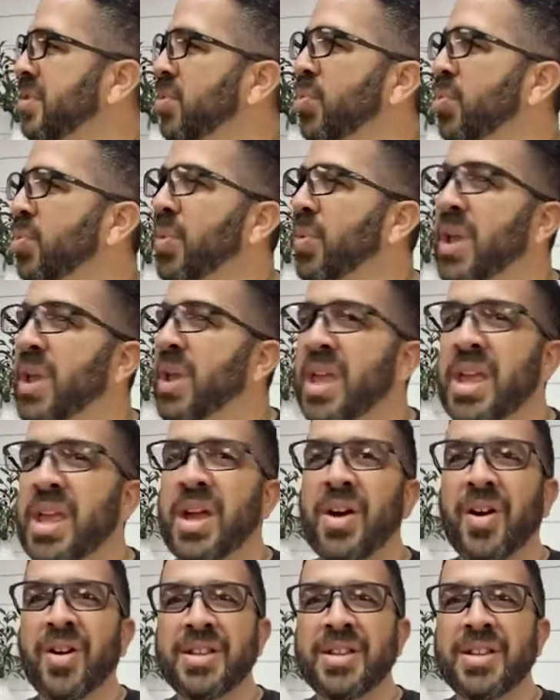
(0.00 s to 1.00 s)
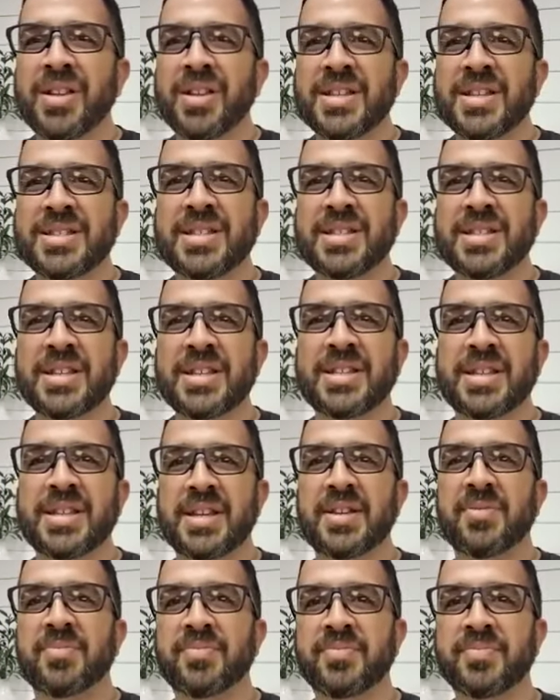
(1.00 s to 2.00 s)
We are listening to
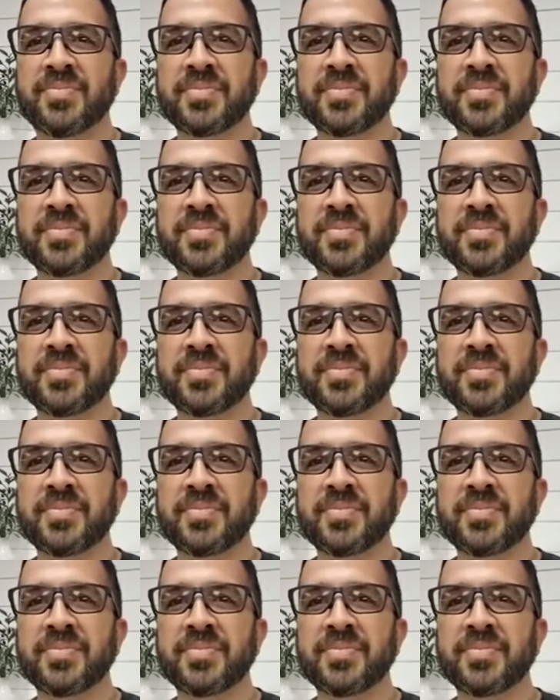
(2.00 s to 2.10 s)
him.